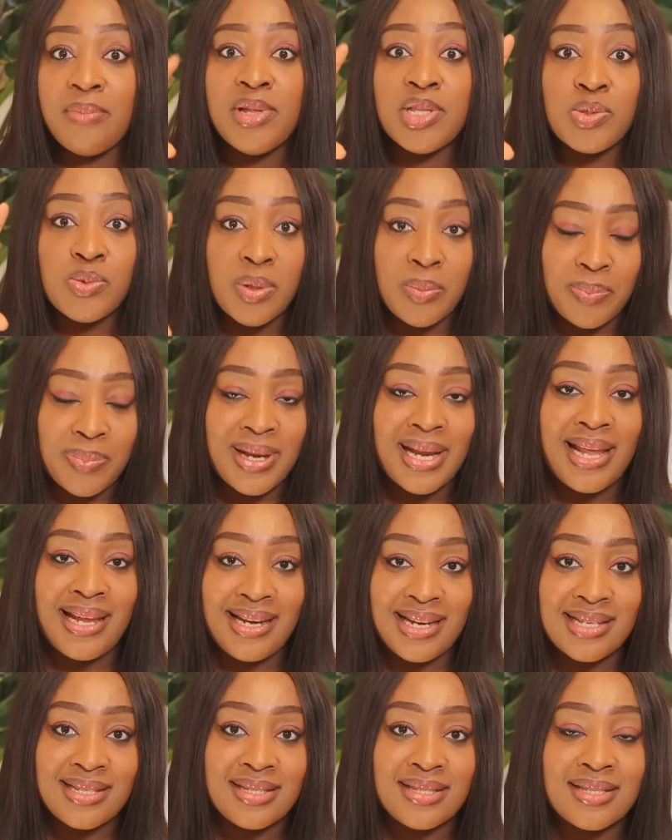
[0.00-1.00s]
them into a
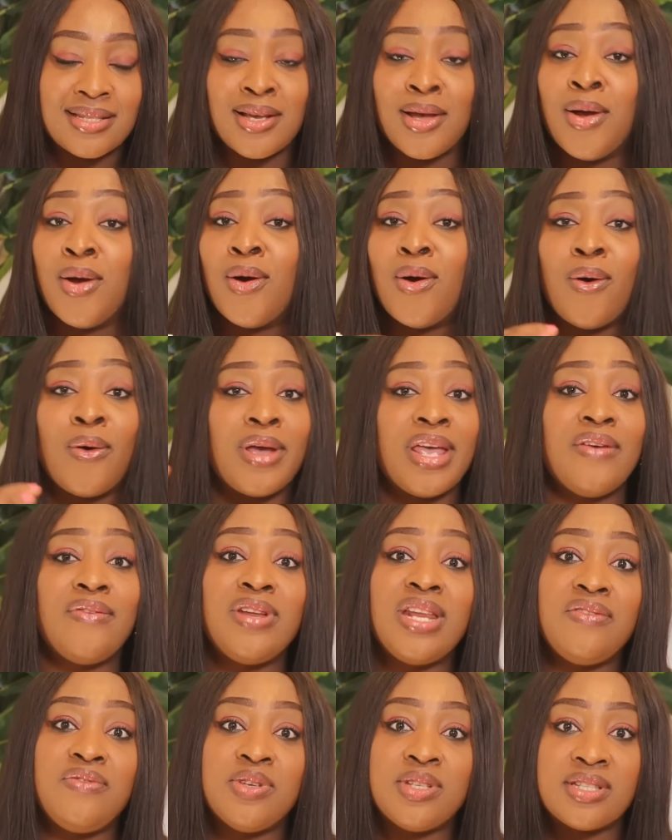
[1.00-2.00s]
playlist, or
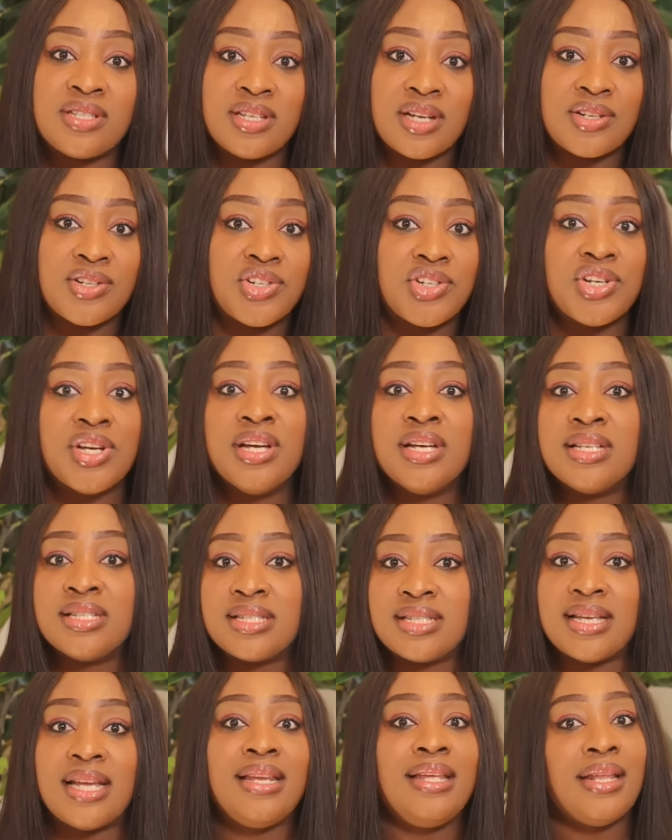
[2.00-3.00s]
even if you search
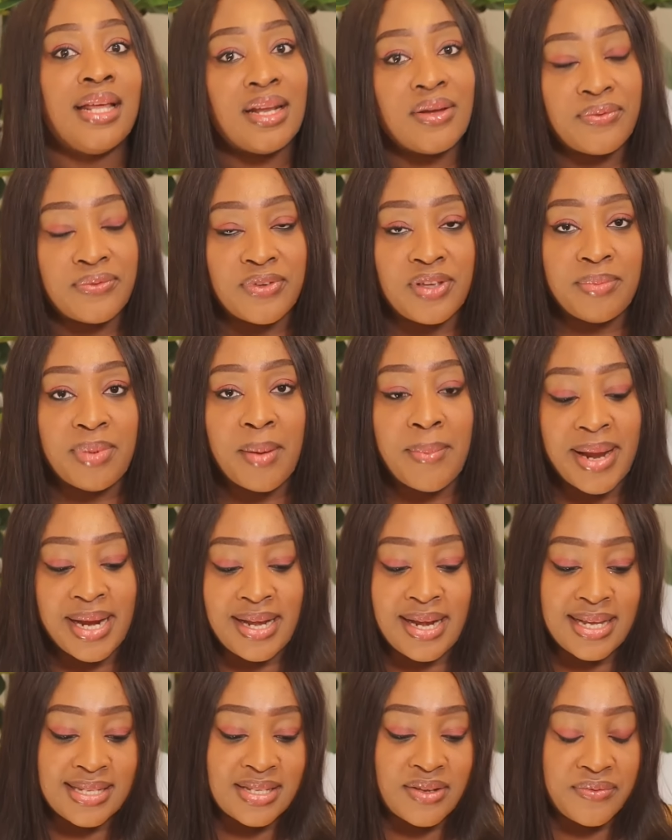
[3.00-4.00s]
Celine and Afiba by
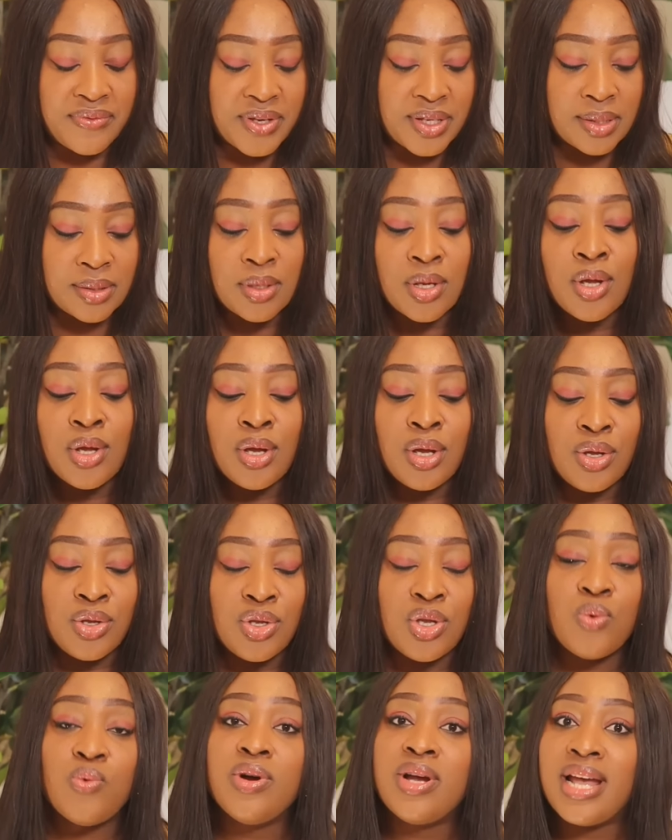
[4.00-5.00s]
Nezeville,
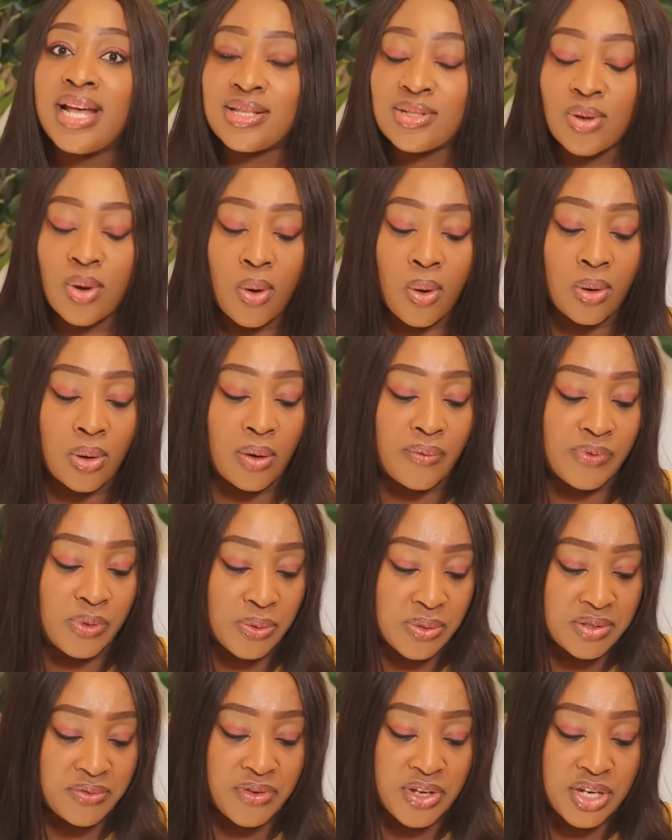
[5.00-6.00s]
you will get all of
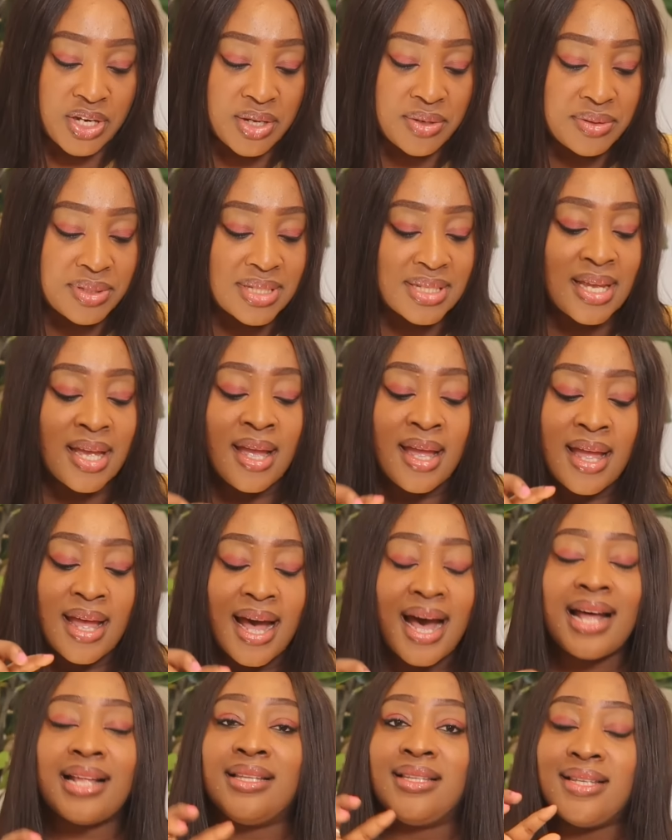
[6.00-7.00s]
those videos.
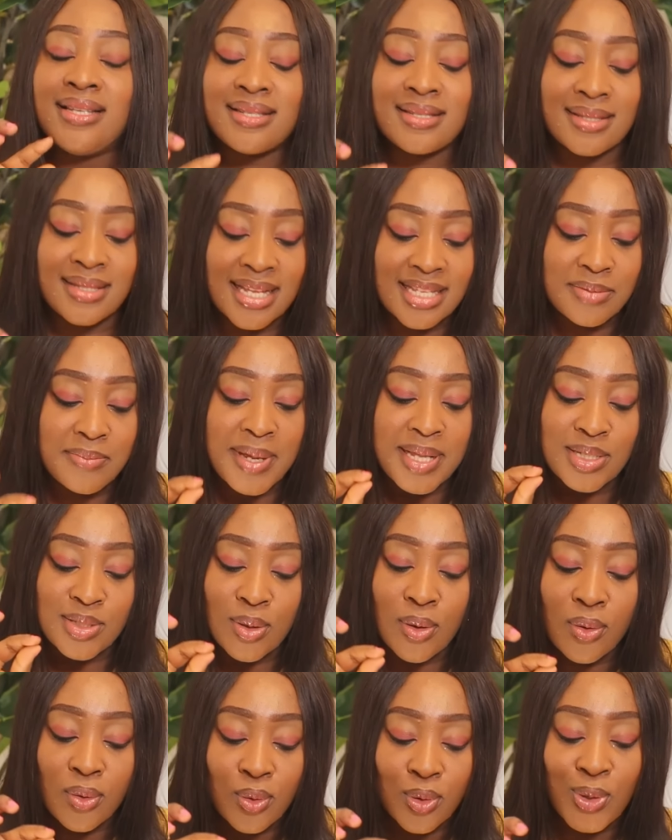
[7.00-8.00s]
And this statement
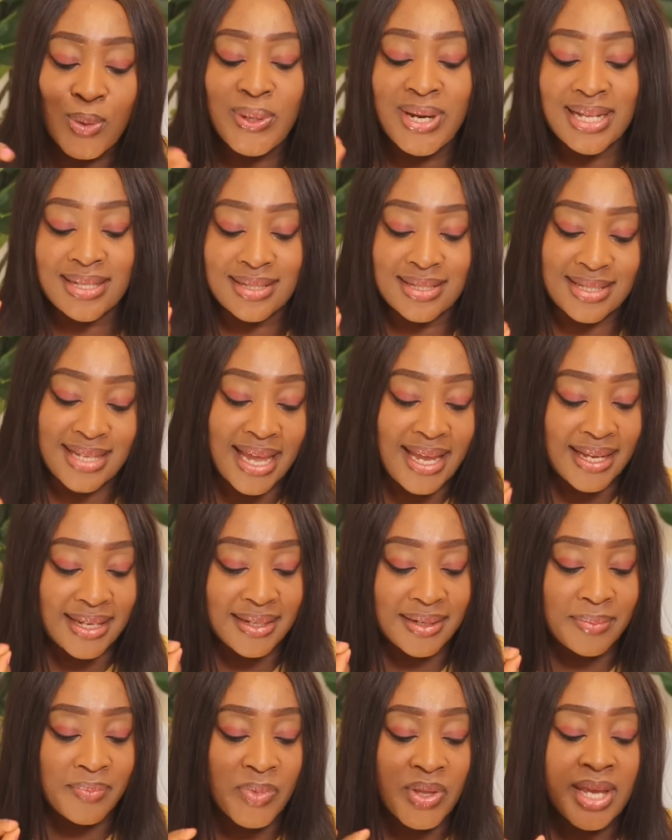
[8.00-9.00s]
concluded
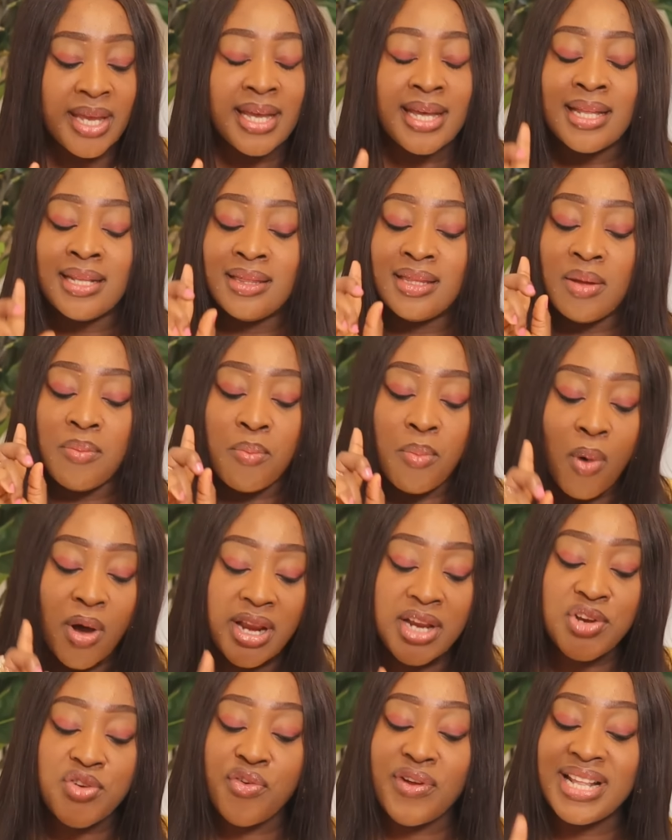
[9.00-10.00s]
saying, the
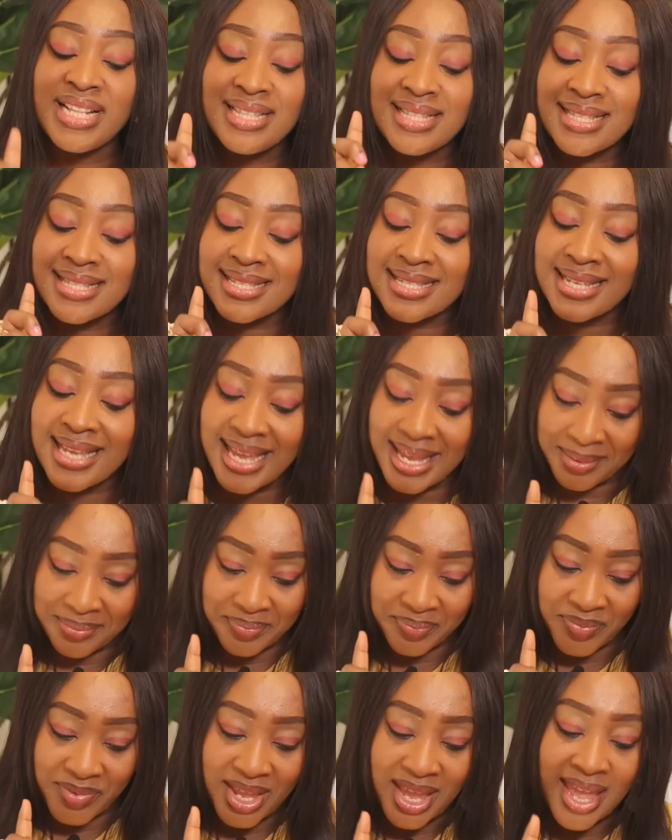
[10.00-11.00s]
monitoring
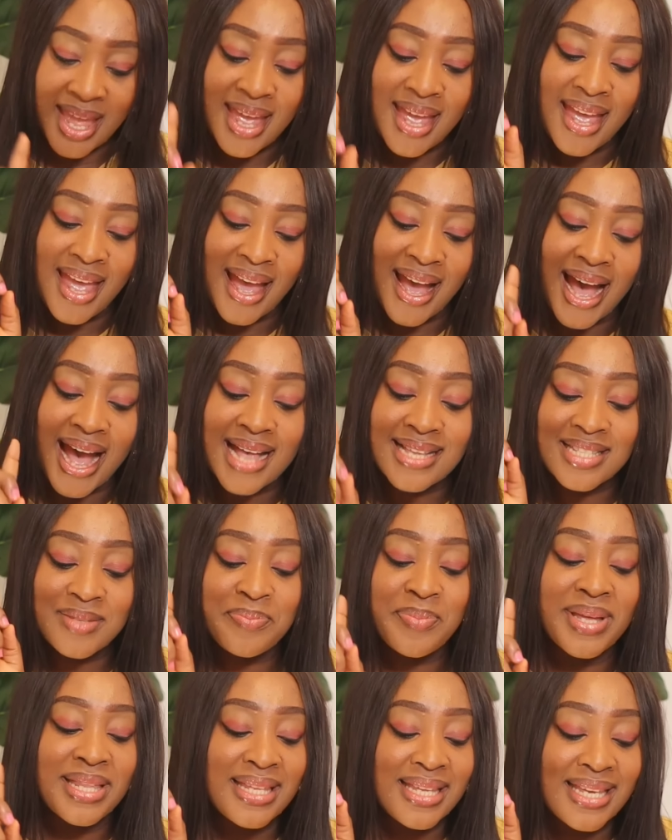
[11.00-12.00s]
team has
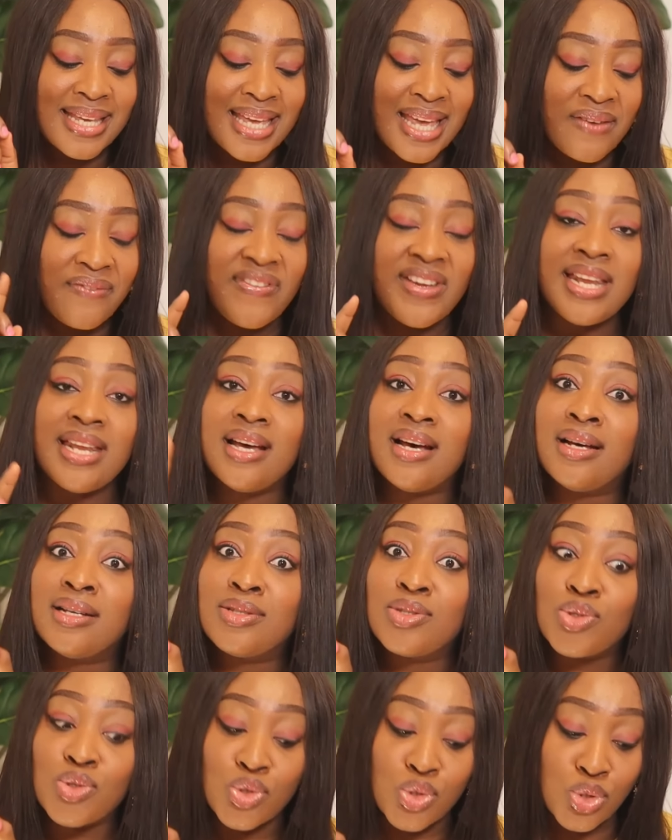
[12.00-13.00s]
been given a
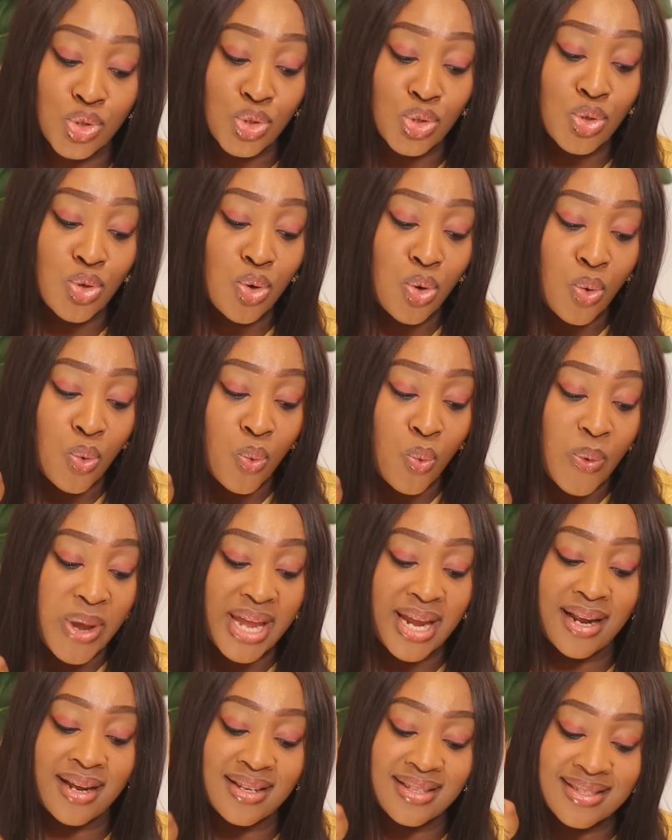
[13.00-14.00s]

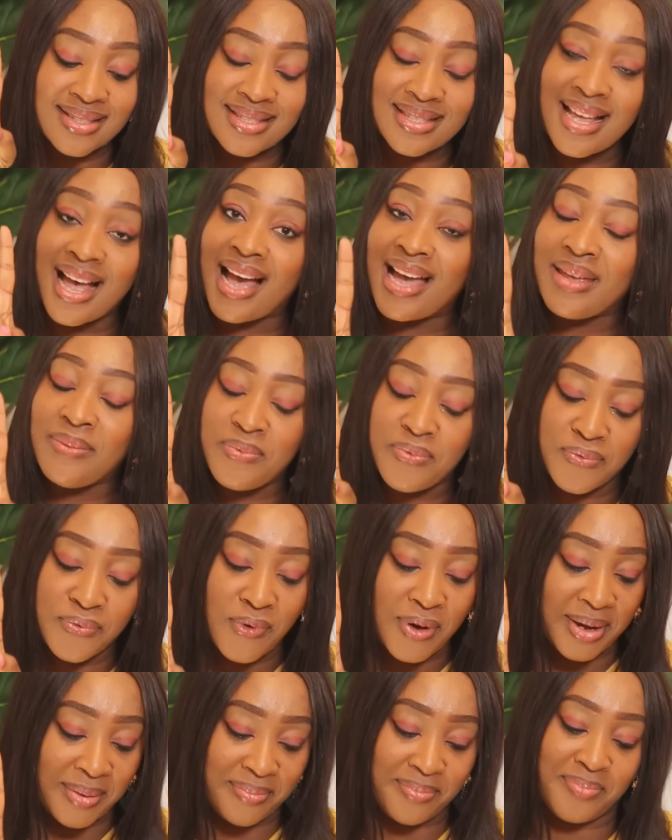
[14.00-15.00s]
2-week time
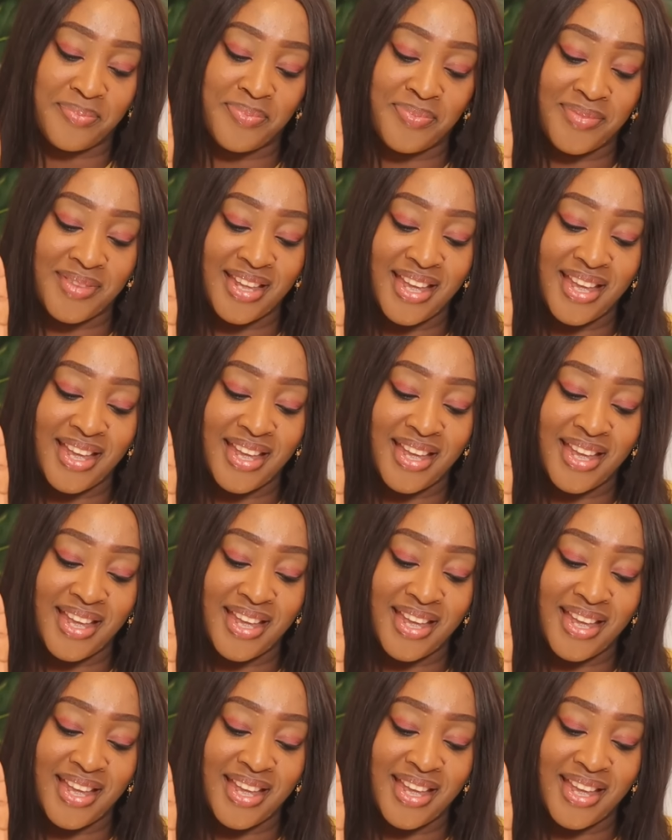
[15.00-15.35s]
frame,